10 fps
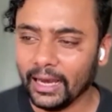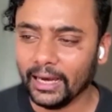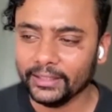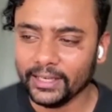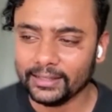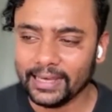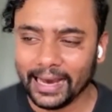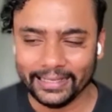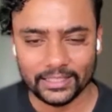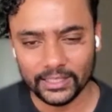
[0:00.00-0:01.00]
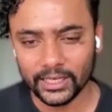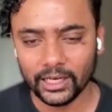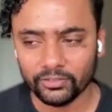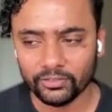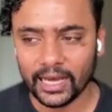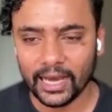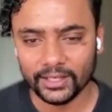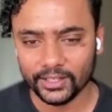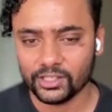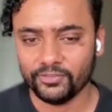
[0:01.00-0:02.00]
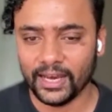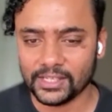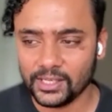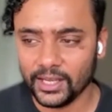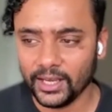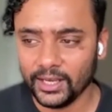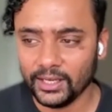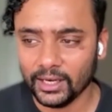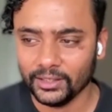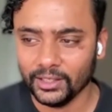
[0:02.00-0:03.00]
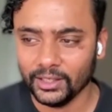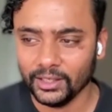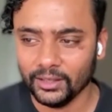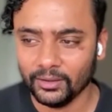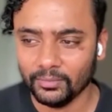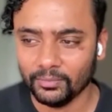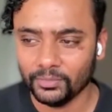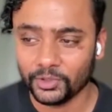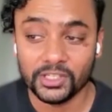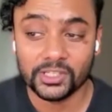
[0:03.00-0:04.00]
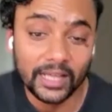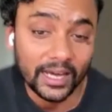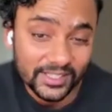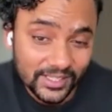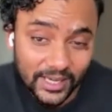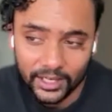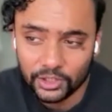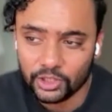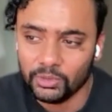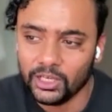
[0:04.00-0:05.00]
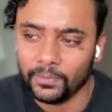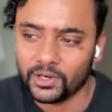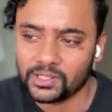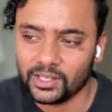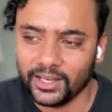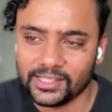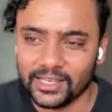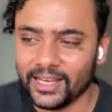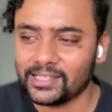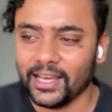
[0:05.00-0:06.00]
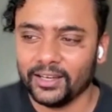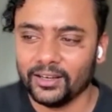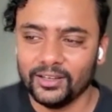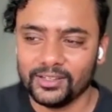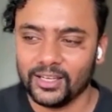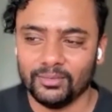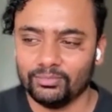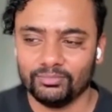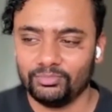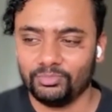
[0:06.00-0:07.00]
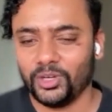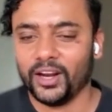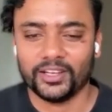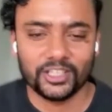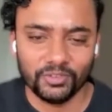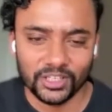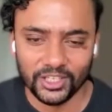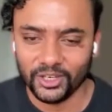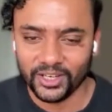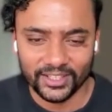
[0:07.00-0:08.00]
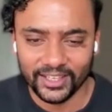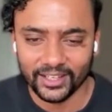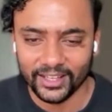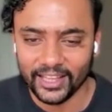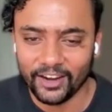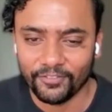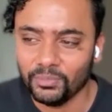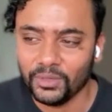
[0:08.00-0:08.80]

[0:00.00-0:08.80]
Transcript: I think the idea of that is fascinating. The reason that is exciting to me personally is less like some productivity or anything like that.